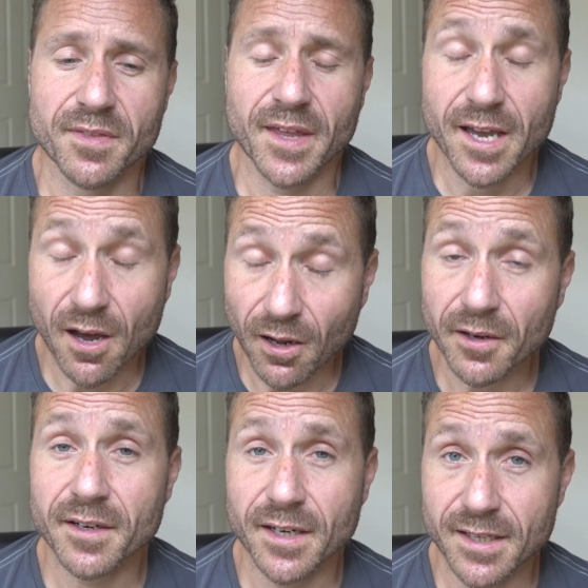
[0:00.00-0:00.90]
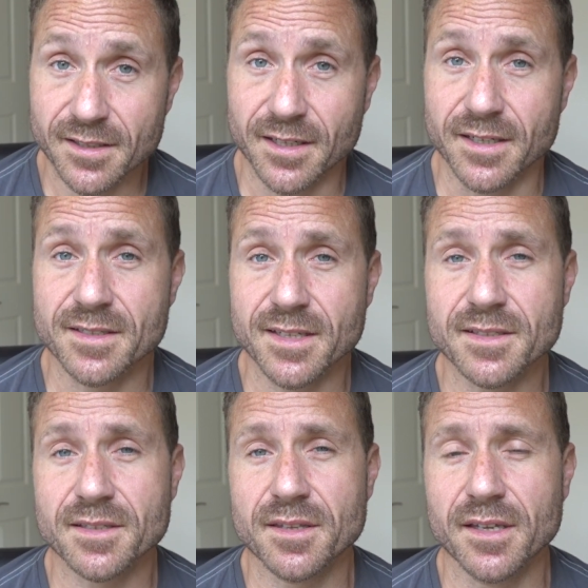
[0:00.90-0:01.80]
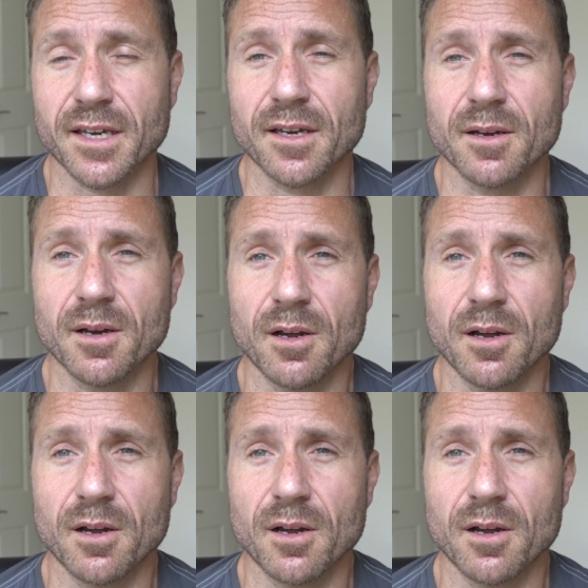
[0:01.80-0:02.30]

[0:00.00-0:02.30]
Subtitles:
they aren't needleless, that's the thing.